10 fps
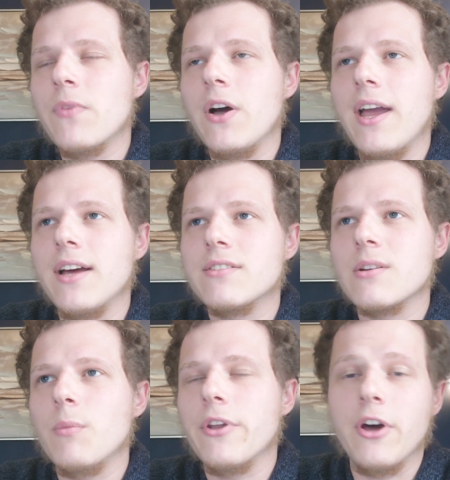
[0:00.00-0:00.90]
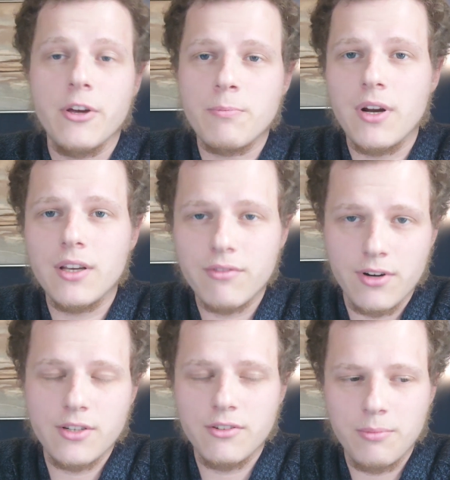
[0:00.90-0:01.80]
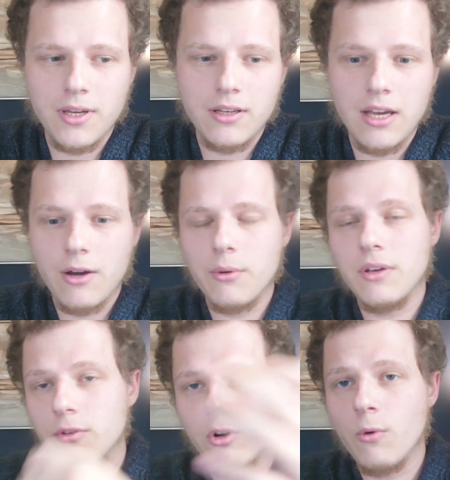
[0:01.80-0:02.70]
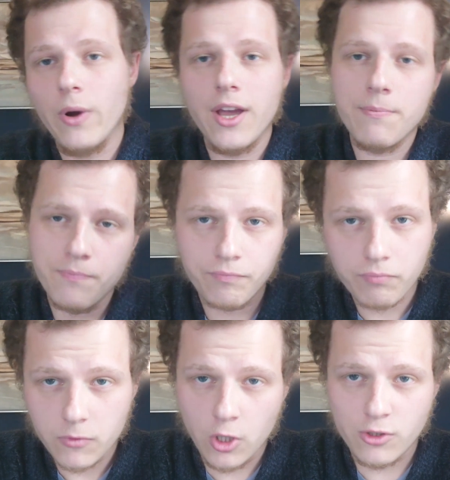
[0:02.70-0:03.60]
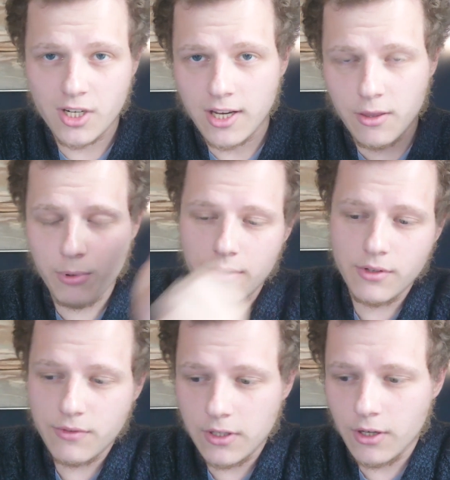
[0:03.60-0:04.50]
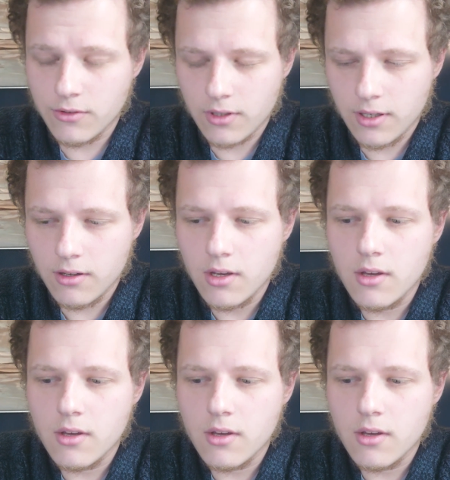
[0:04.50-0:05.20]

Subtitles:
I had someone heartbreak in front of me. Now, if you're not aware, go check out the previous videos on it.